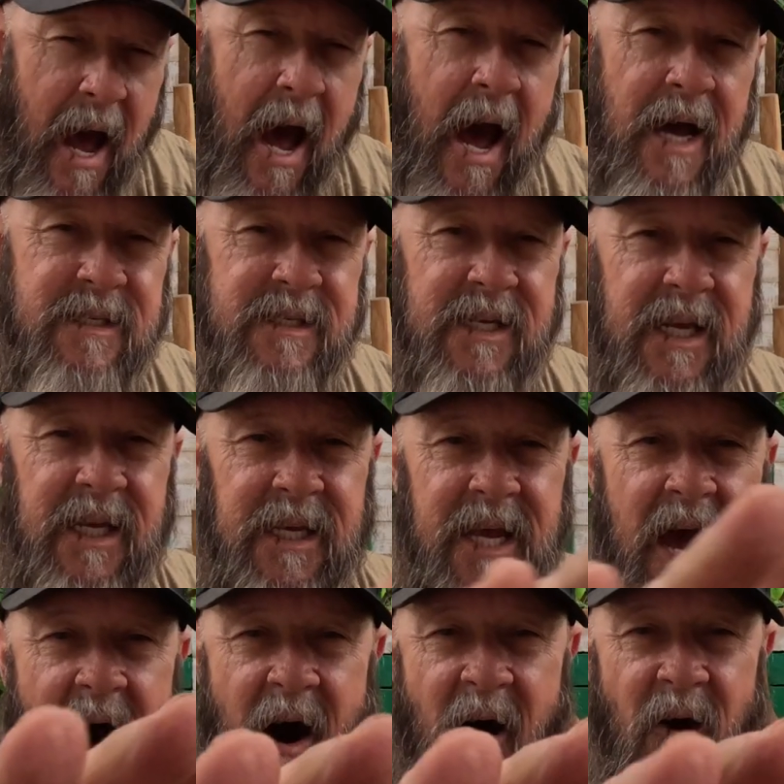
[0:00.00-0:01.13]
I see
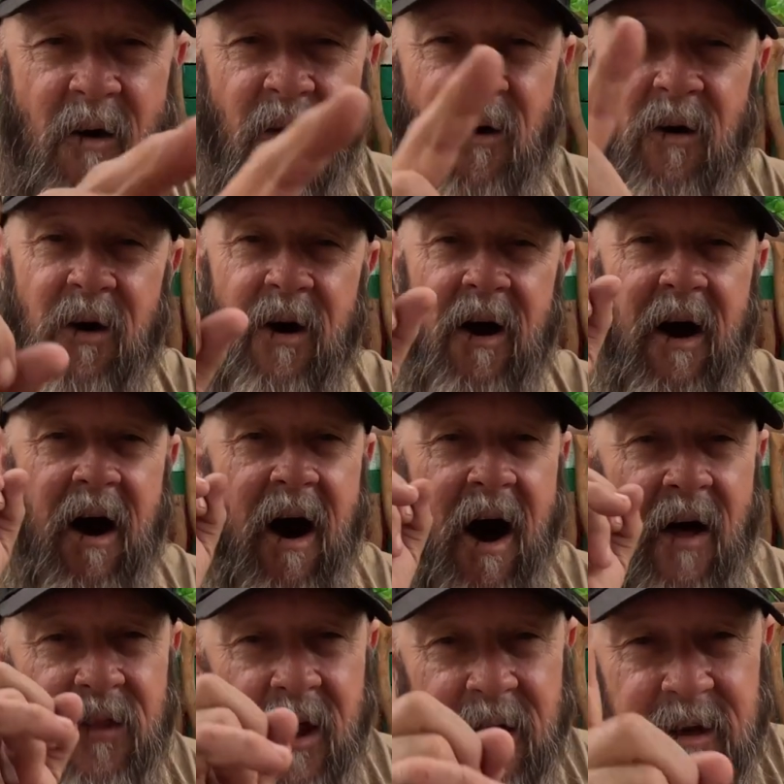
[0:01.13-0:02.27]
y'all
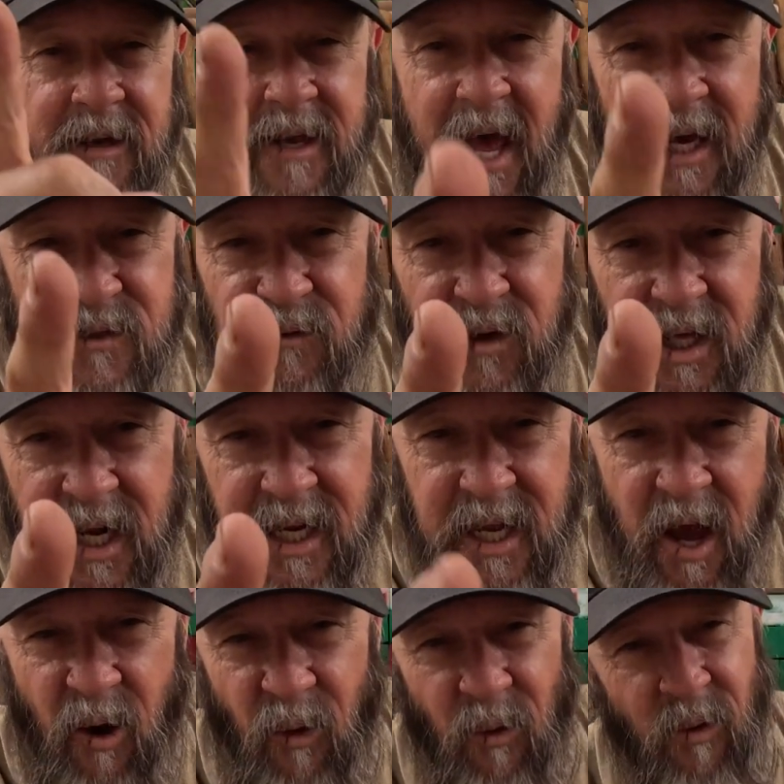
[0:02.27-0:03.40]
on the next
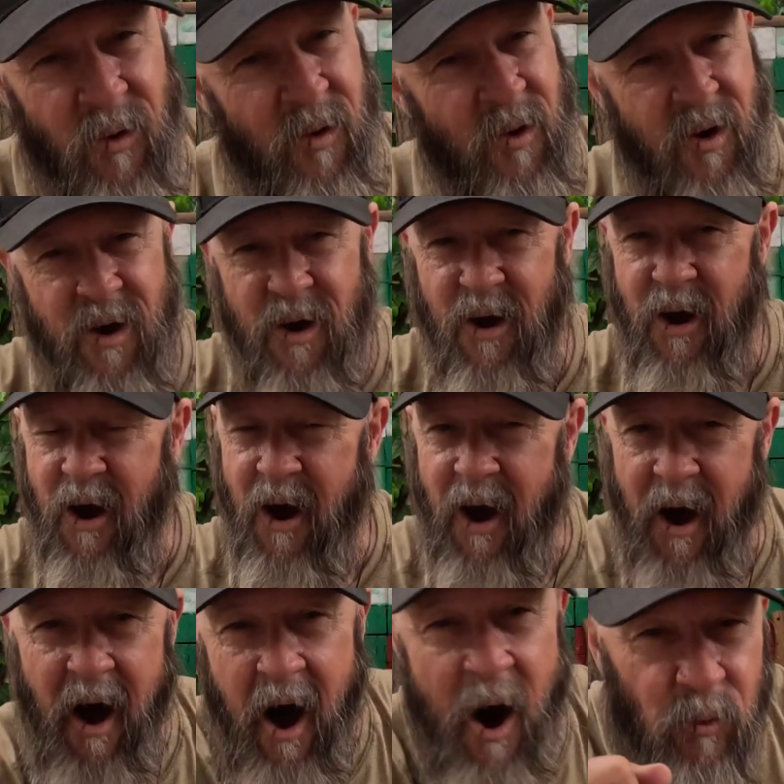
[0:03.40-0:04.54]
video.
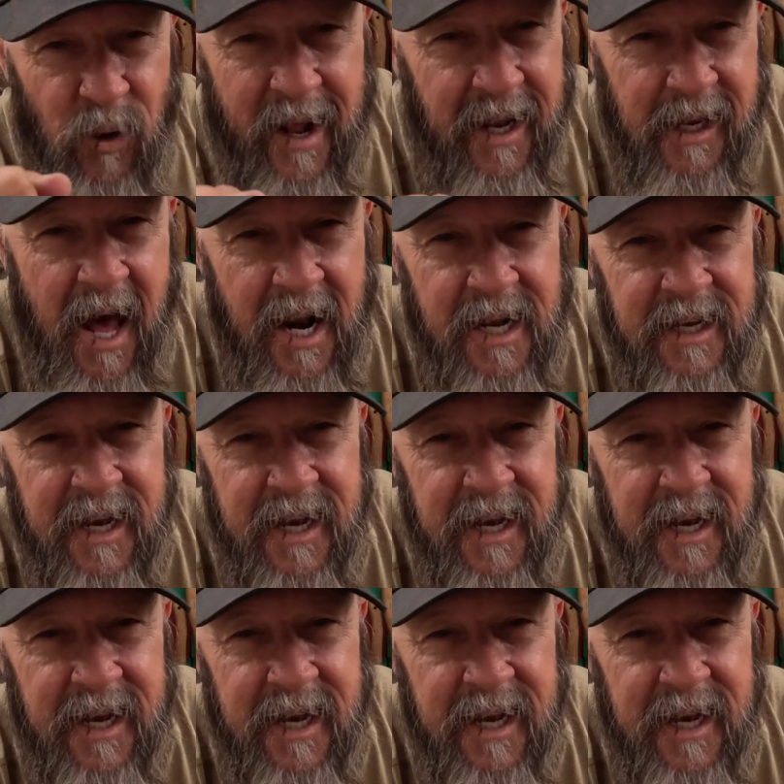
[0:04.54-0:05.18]
Already got a